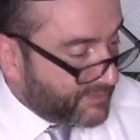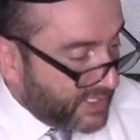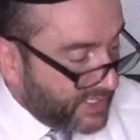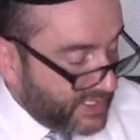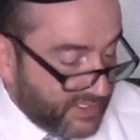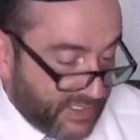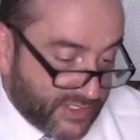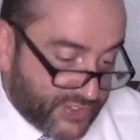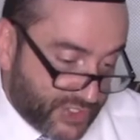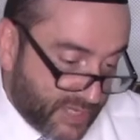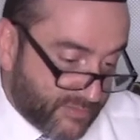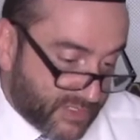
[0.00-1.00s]
in a
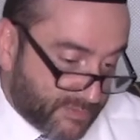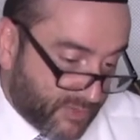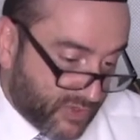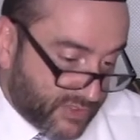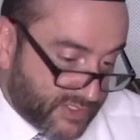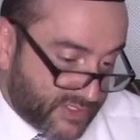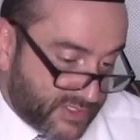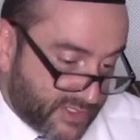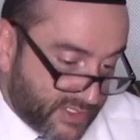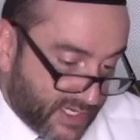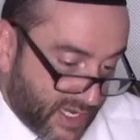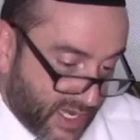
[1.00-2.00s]
Seamus box.
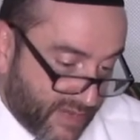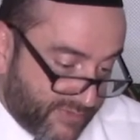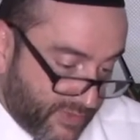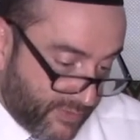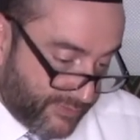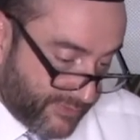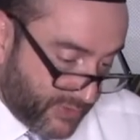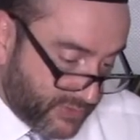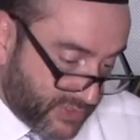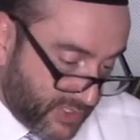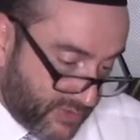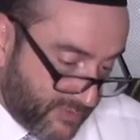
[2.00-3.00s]
I have here a
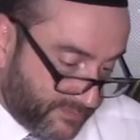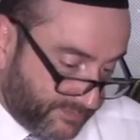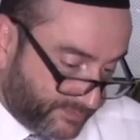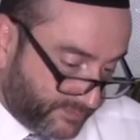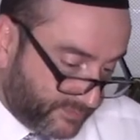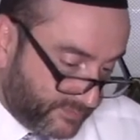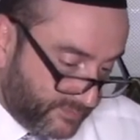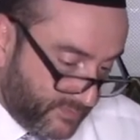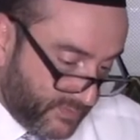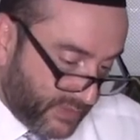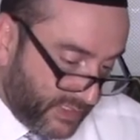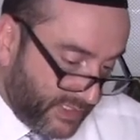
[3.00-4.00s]
photo,
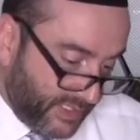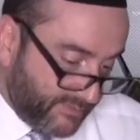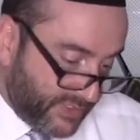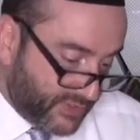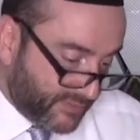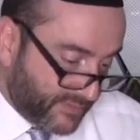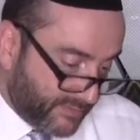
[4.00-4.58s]
an image of the